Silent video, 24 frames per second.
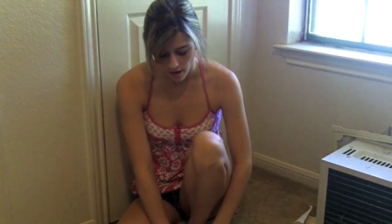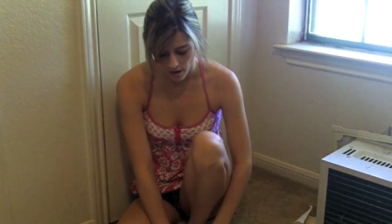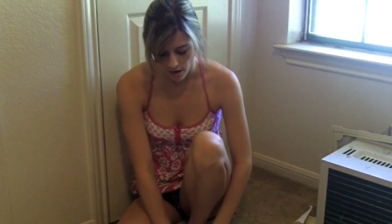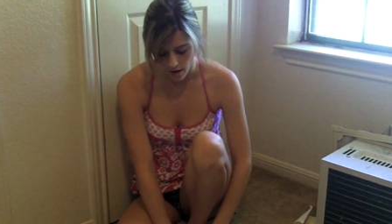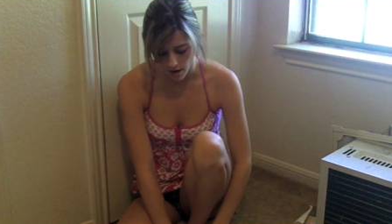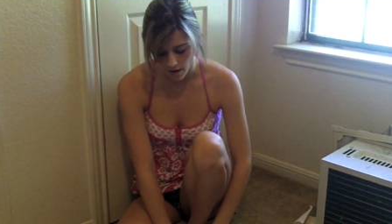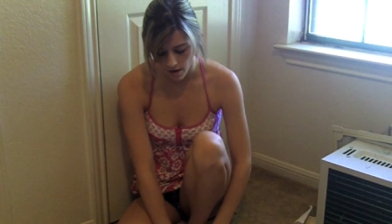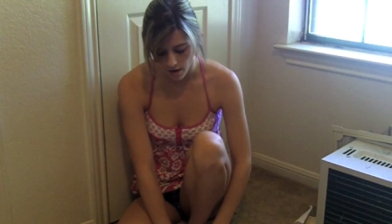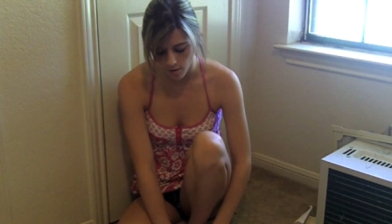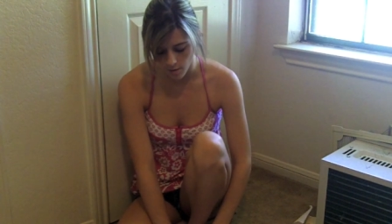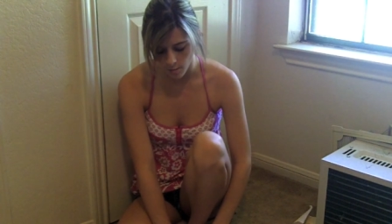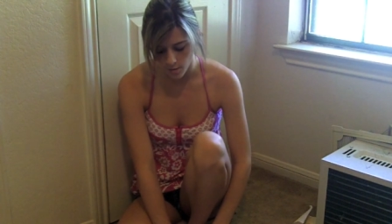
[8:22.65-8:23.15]

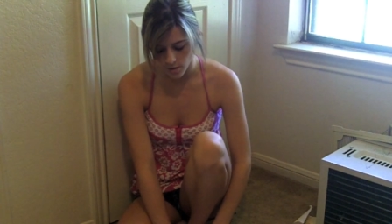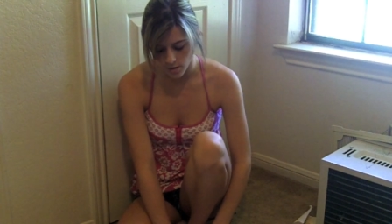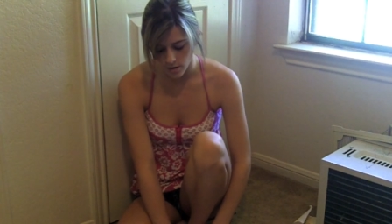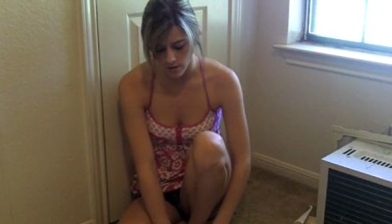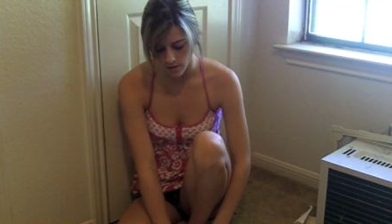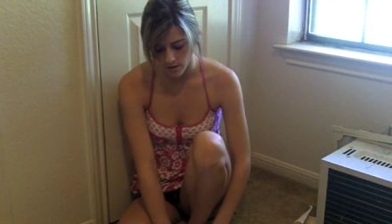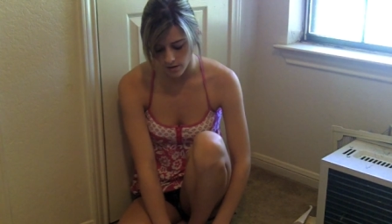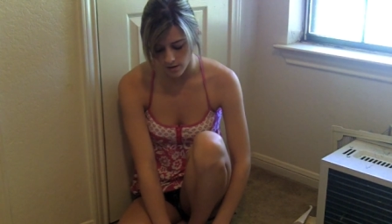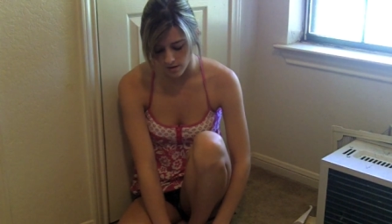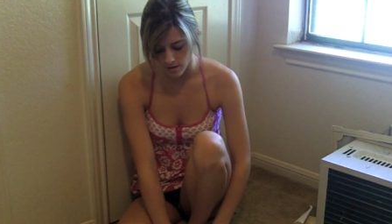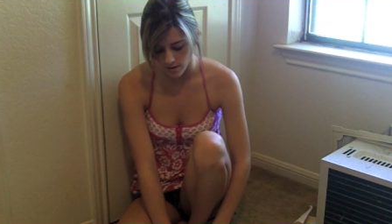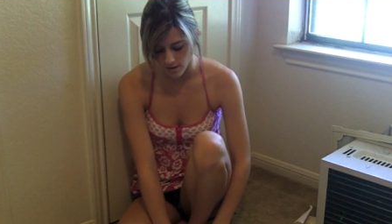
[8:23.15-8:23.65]
Um,
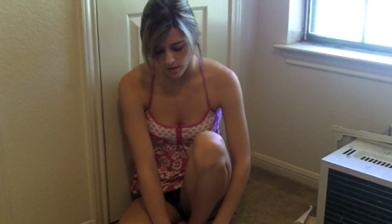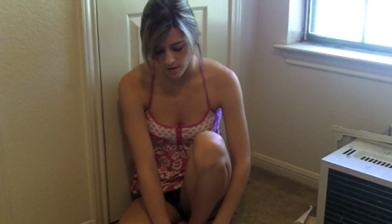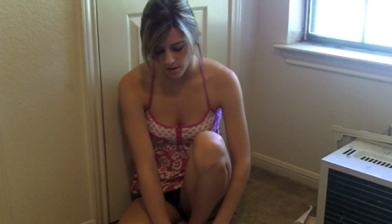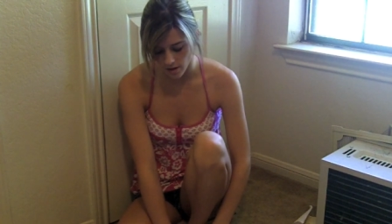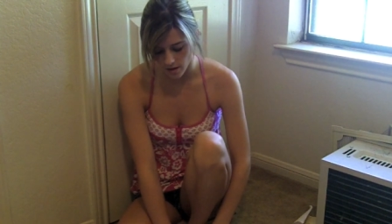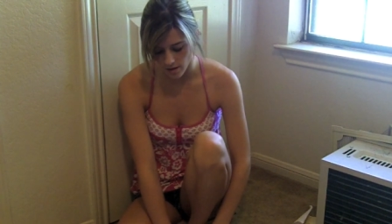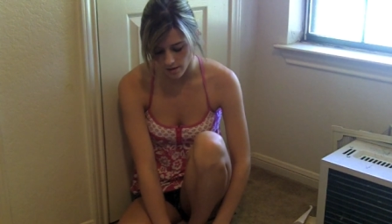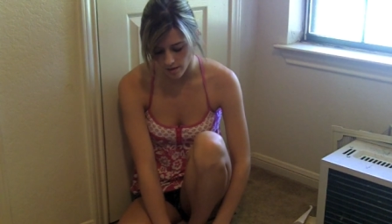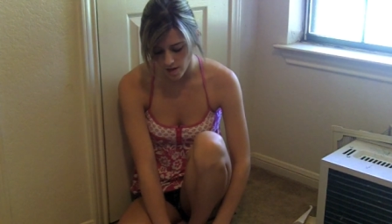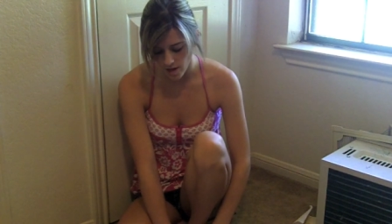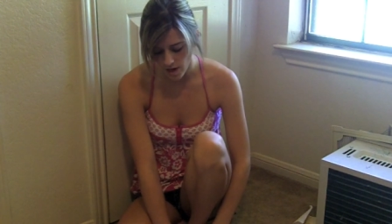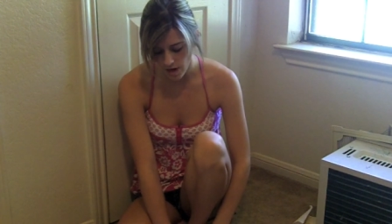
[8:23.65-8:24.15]

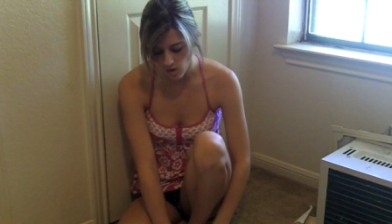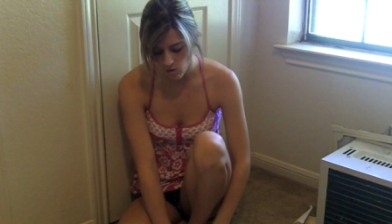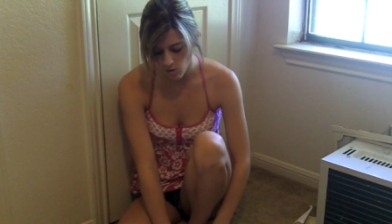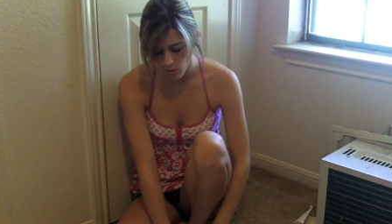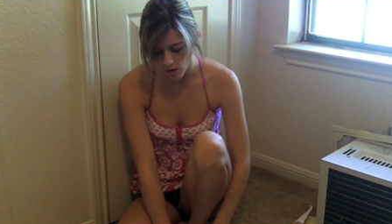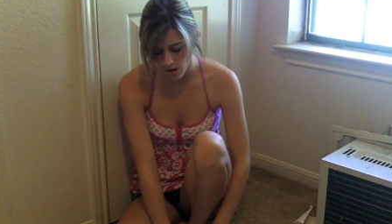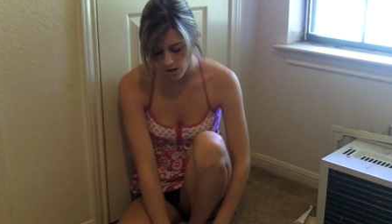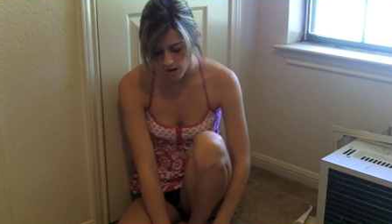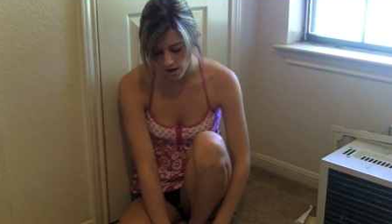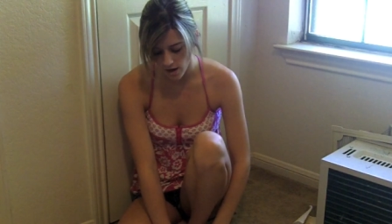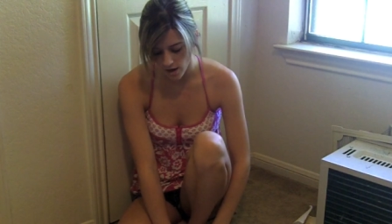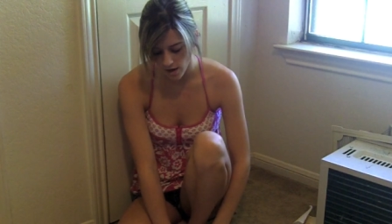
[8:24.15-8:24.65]
and then
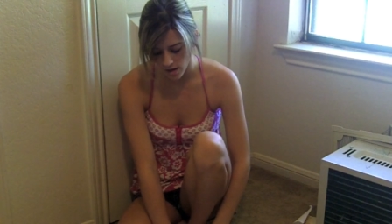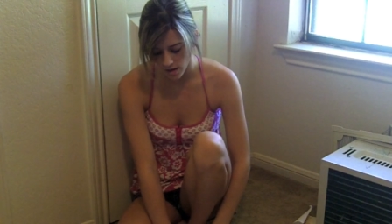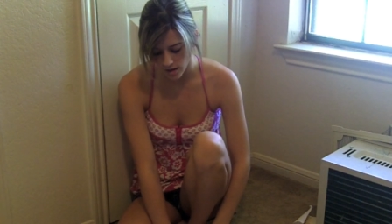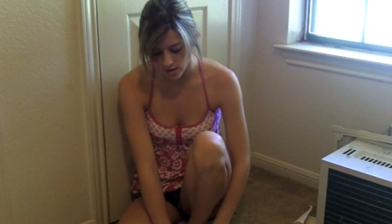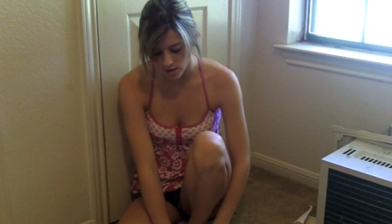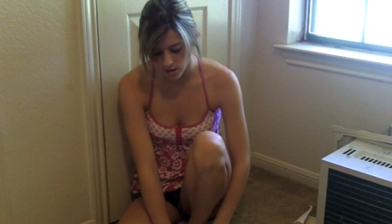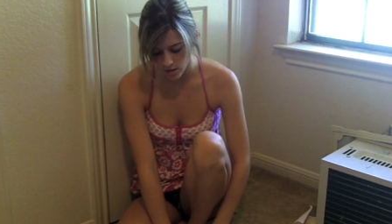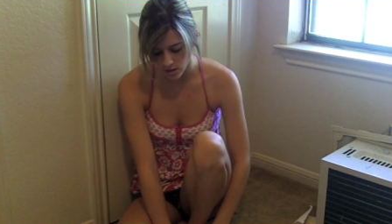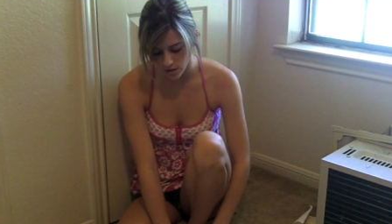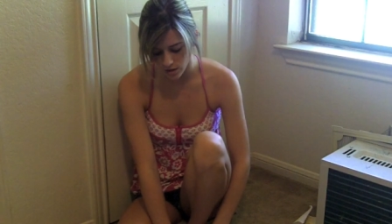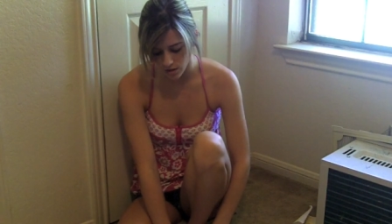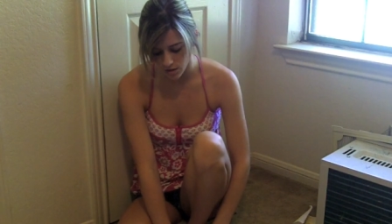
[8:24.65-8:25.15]
I
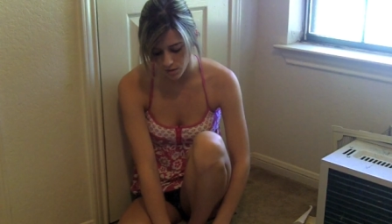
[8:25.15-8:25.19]
watch